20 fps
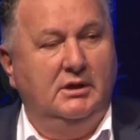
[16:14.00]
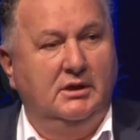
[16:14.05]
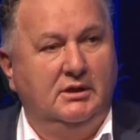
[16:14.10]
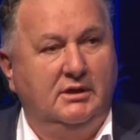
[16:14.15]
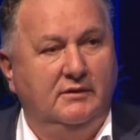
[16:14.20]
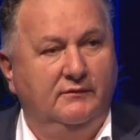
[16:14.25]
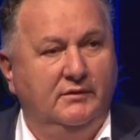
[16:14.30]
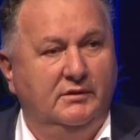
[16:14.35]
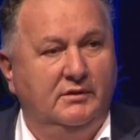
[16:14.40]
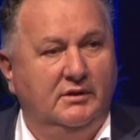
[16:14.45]

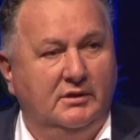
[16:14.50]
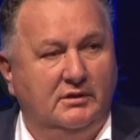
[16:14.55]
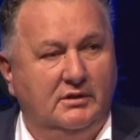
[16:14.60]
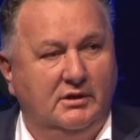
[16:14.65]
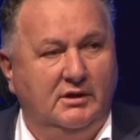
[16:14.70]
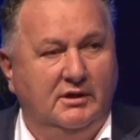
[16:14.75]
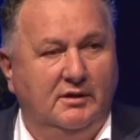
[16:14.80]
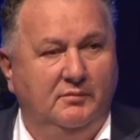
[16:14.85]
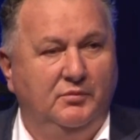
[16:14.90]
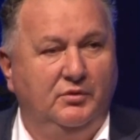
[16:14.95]
Given that
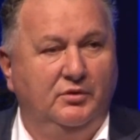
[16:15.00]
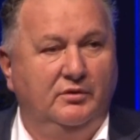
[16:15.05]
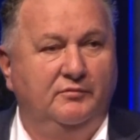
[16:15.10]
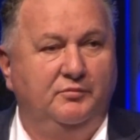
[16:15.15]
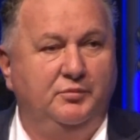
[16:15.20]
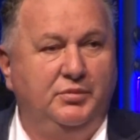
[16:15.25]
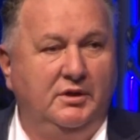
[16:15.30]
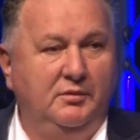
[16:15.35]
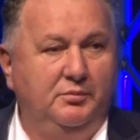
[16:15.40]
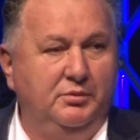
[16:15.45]
the number
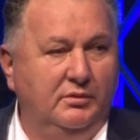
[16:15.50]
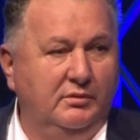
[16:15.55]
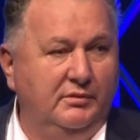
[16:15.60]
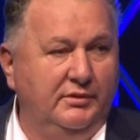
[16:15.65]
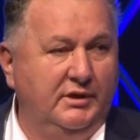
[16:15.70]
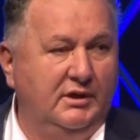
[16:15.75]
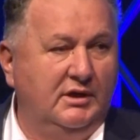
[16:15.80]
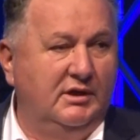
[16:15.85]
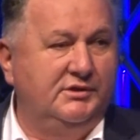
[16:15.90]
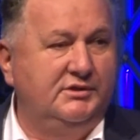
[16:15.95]
of people
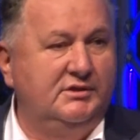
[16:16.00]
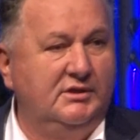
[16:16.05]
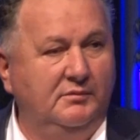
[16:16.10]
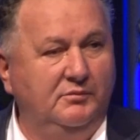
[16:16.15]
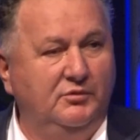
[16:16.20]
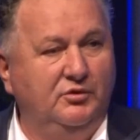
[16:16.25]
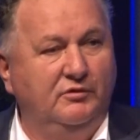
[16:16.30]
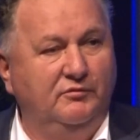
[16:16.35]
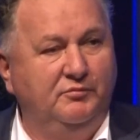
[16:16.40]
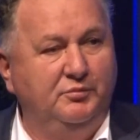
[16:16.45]
that I
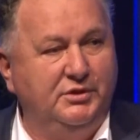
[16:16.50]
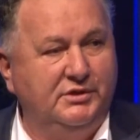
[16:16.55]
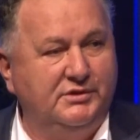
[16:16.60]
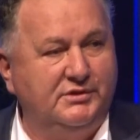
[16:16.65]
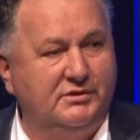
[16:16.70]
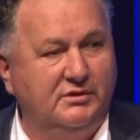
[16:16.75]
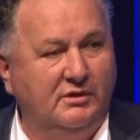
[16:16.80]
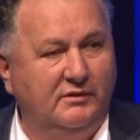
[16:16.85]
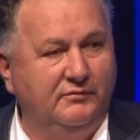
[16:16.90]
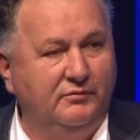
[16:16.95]
seem to have
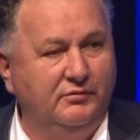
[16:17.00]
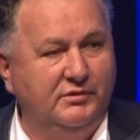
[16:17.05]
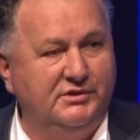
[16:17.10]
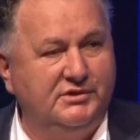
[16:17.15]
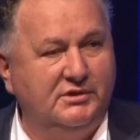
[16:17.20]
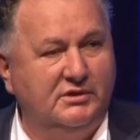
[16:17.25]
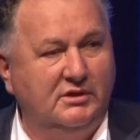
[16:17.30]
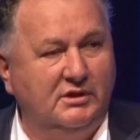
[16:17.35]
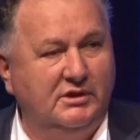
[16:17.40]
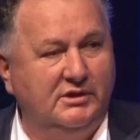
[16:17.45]
pissed off
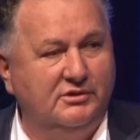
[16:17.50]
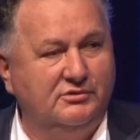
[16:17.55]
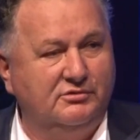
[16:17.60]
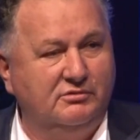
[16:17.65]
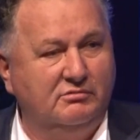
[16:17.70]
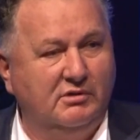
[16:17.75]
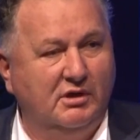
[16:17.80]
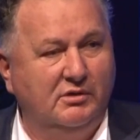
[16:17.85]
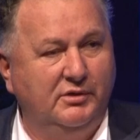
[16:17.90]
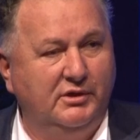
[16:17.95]
recently is
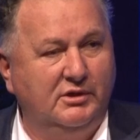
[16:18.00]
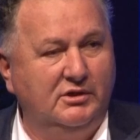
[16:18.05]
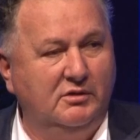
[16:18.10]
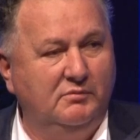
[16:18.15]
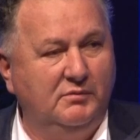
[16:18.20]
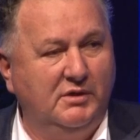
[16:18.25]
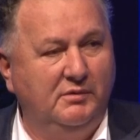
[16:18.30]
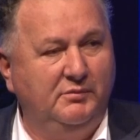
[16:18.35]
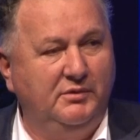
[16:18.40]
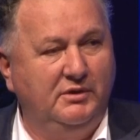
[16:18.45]
growing, you
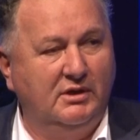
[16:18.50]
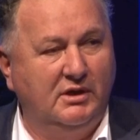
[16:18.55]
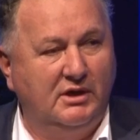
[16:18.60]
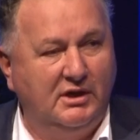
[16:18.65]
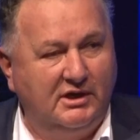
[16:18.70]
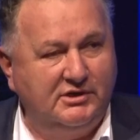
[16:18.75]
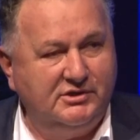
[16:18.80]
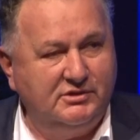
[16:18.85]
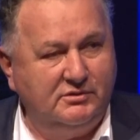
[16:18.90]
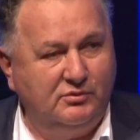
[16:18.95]
may be the
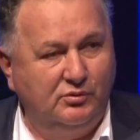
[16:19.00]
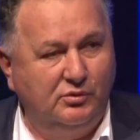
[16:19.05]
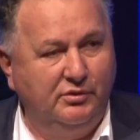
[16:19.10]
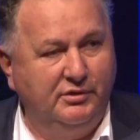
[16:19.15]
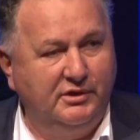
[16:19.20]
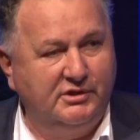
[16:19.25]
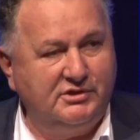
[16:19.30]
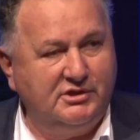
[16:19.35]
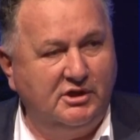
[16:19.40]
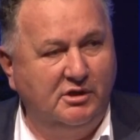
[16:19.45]
last door
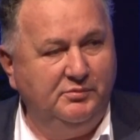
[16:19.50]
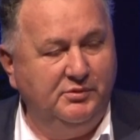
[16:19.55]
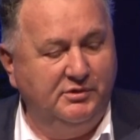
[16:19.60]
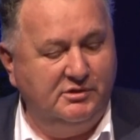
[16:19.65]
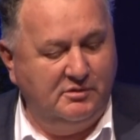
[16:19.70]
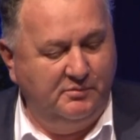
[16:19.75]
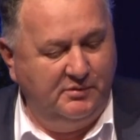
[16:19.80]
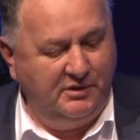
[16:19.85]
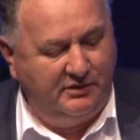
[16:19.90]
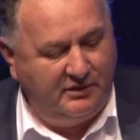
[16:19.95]
that's open
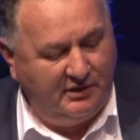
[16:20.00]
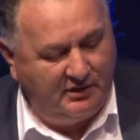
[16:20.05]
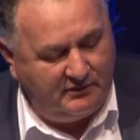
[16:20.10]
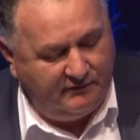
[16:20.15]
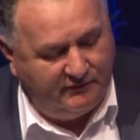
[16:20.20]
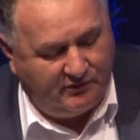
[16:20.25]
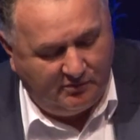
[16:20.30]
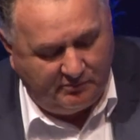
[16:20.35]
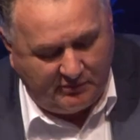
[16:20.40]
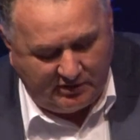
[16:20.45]
to me. Thank
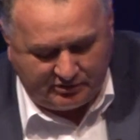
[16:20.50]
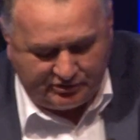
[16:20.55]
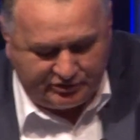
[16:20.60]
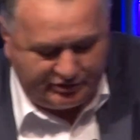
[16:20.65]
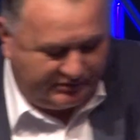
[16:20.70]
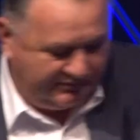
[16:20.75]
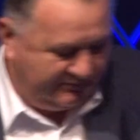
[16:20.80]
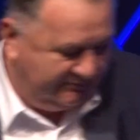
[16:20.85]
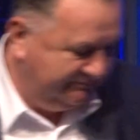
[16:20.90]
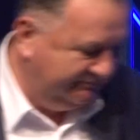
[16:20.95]
you very much.